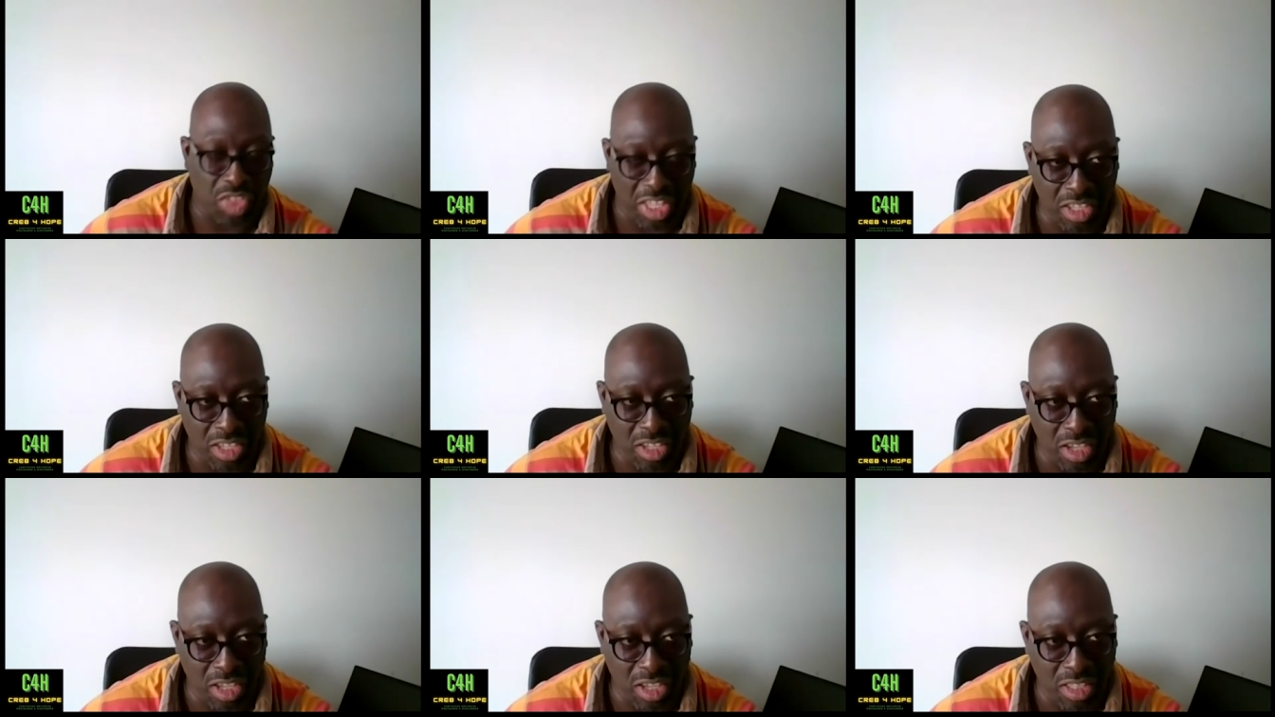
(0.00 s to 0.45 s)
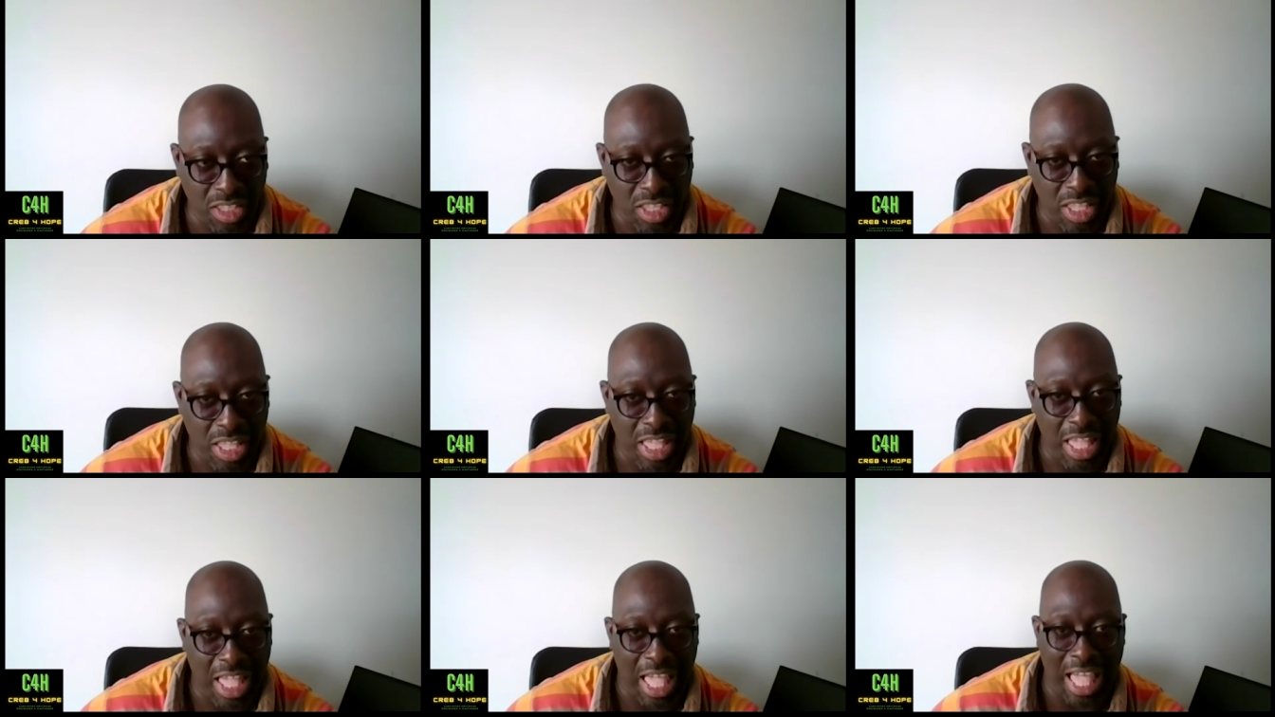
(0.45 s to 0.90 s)

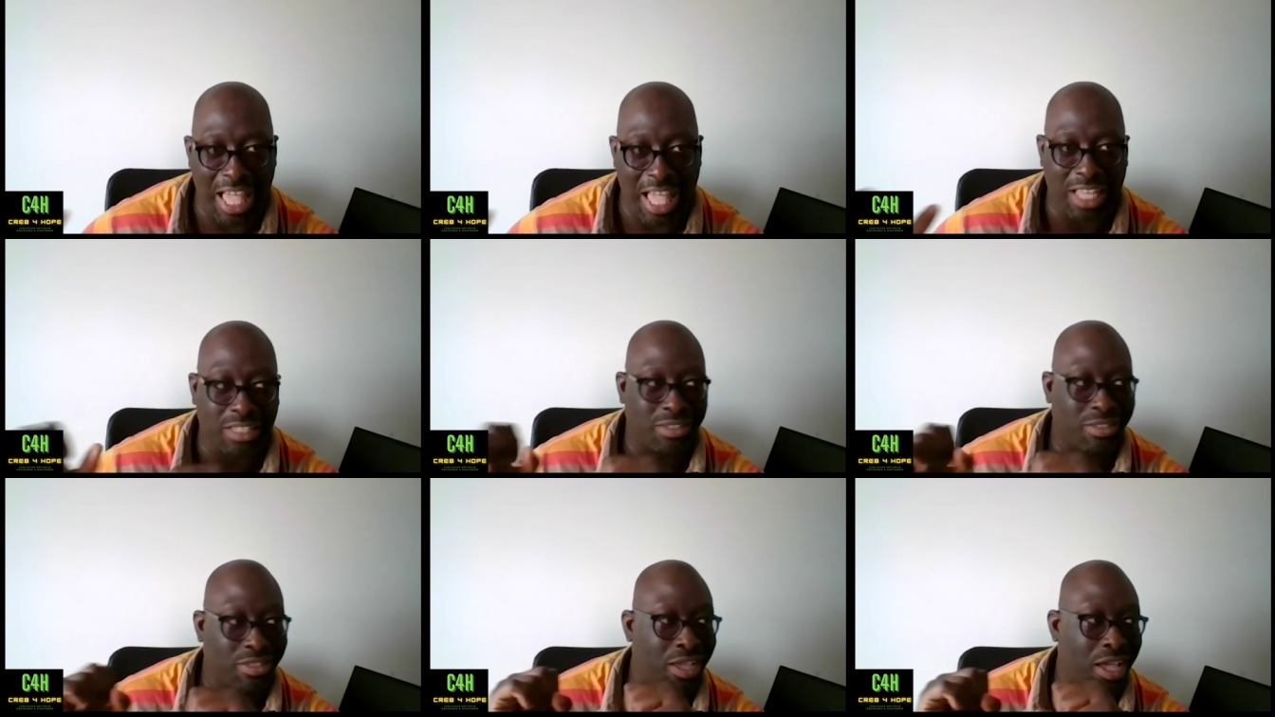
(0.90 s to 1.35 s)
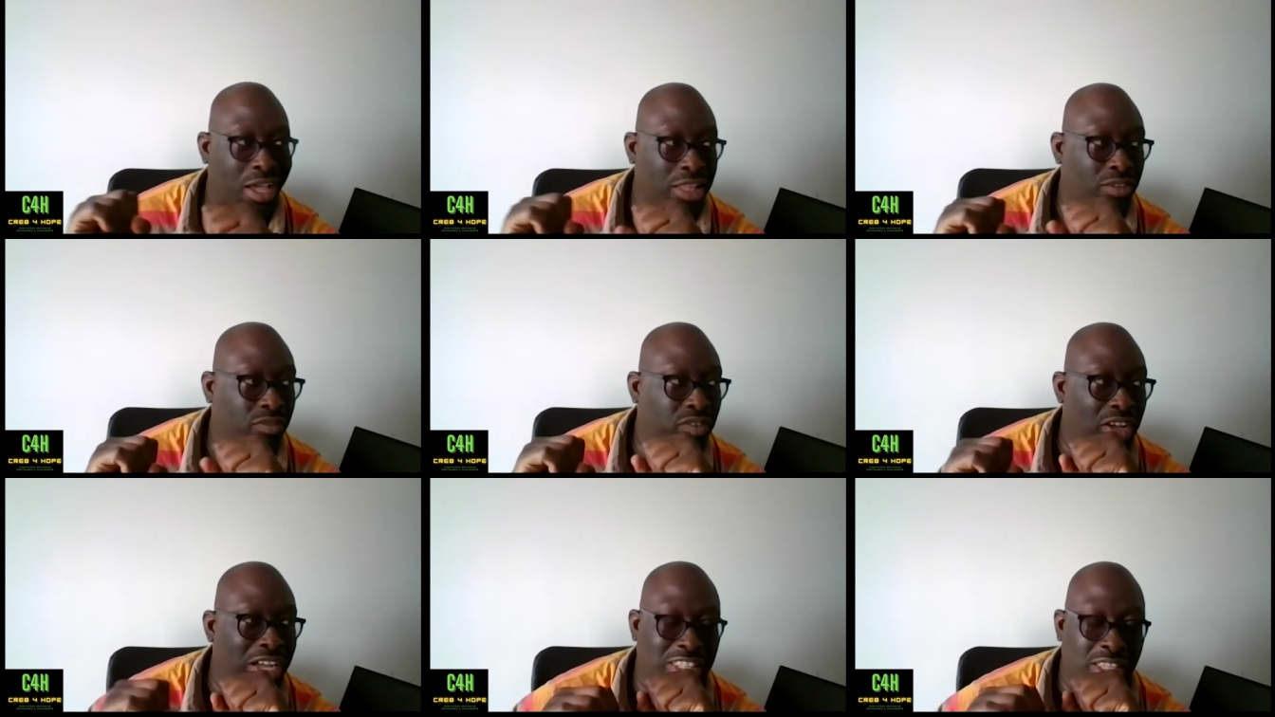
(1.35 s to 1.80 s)
thinking as
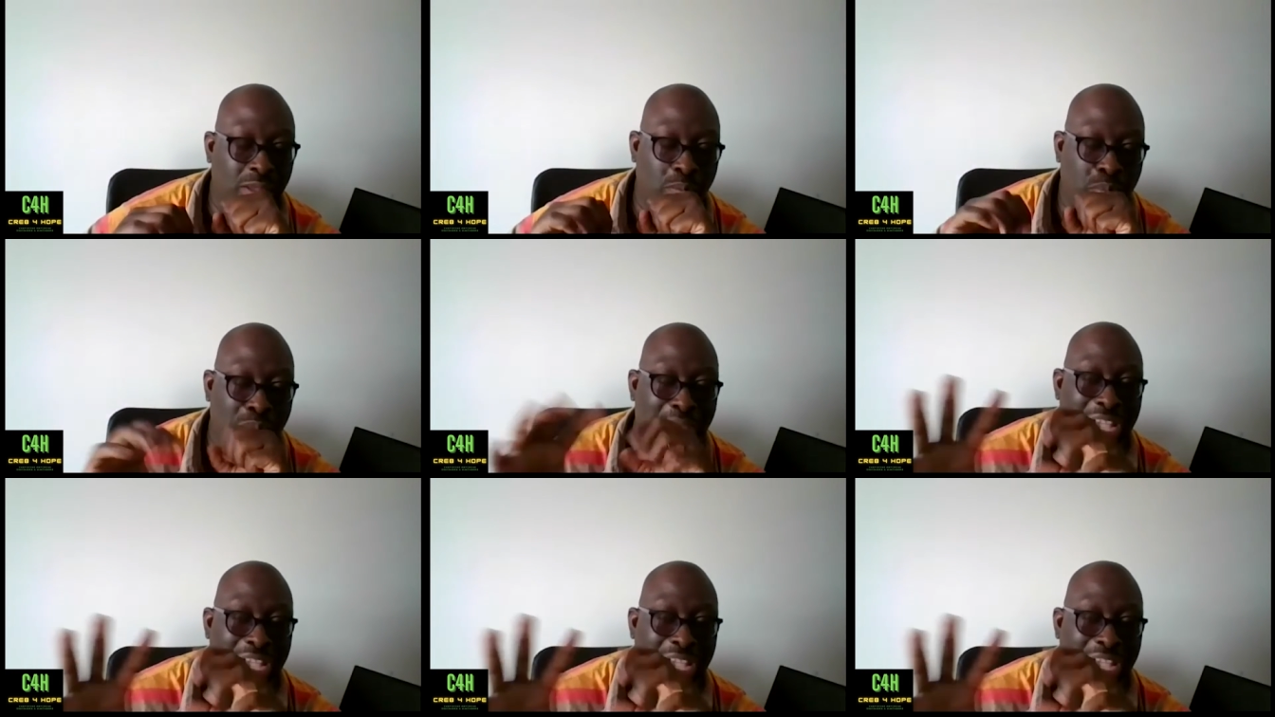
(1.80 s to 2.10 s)
kind of like the